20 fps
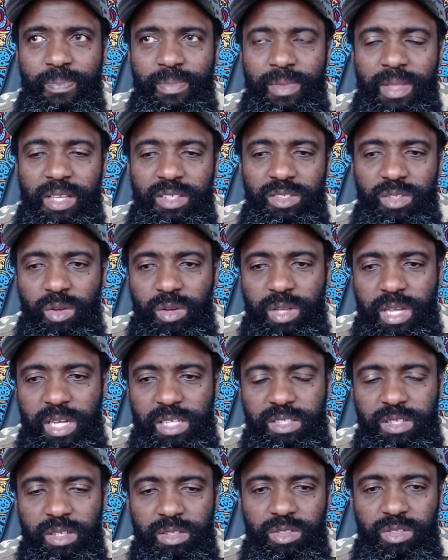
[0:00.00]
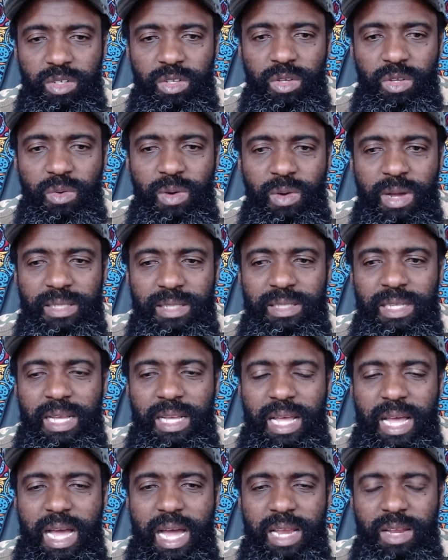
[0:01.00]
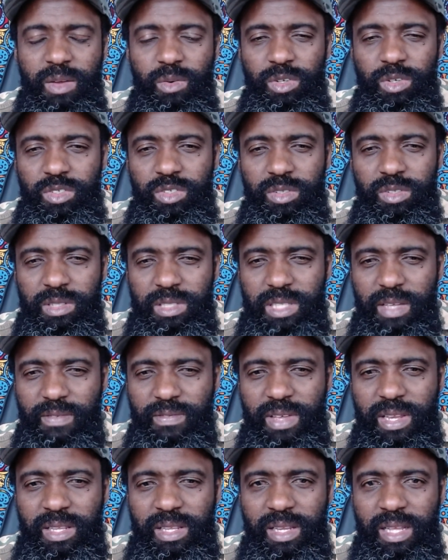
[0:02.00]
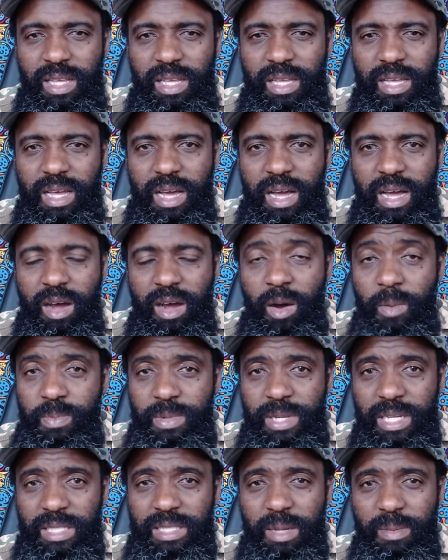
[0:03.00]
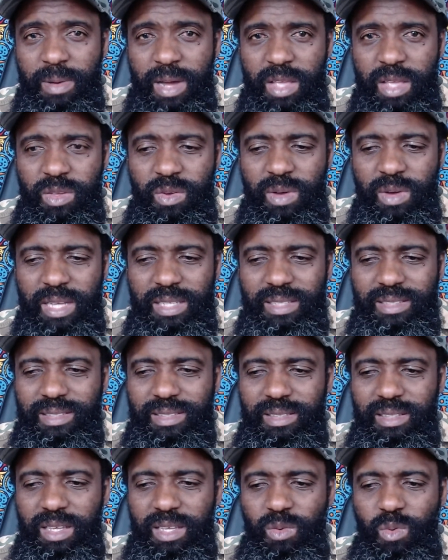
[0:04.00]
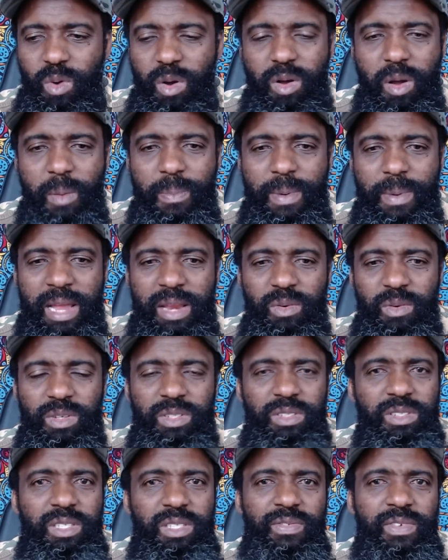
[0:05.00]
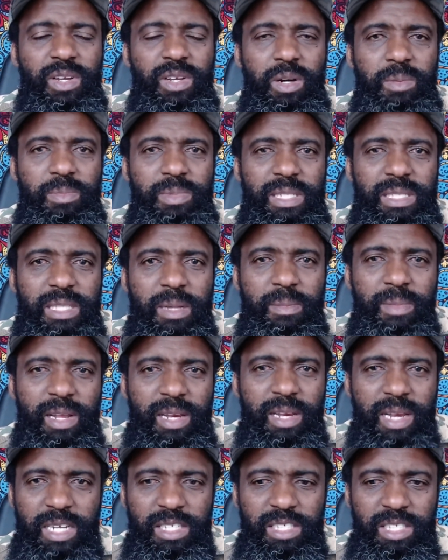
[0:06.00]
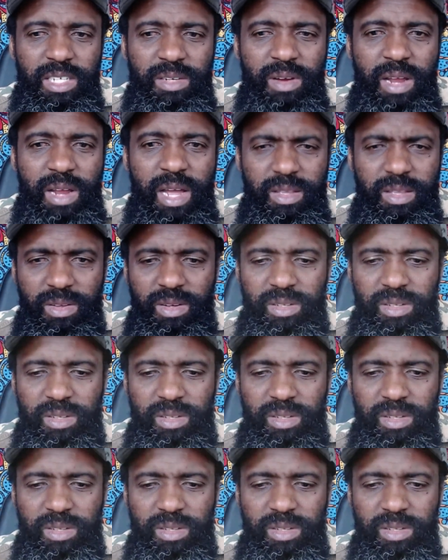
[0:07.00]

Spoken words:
his location to US and he was receiving updates about US, he woke up and he was receiving updates about Nigeria. You